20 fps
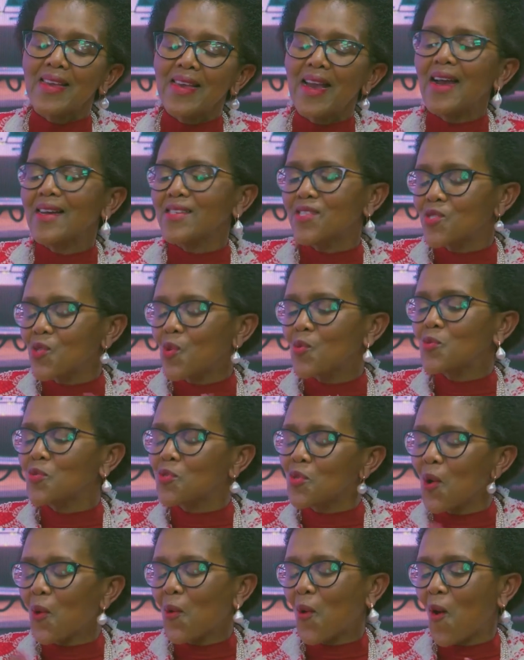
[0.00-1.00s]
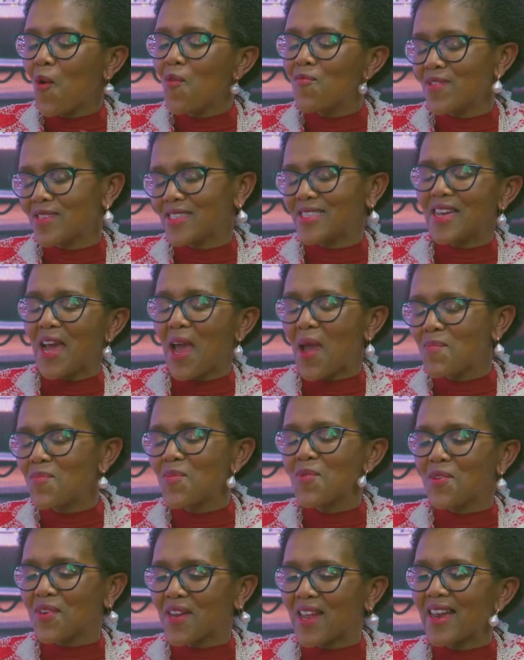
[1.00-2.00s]
Yeah. So over time,
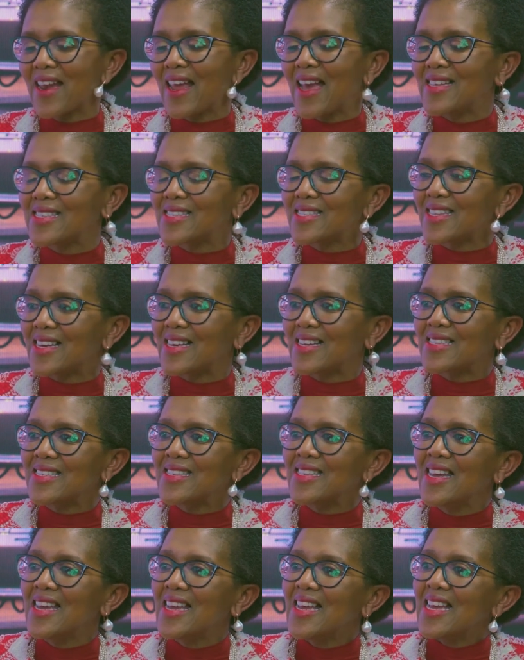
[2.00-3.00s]
you realize that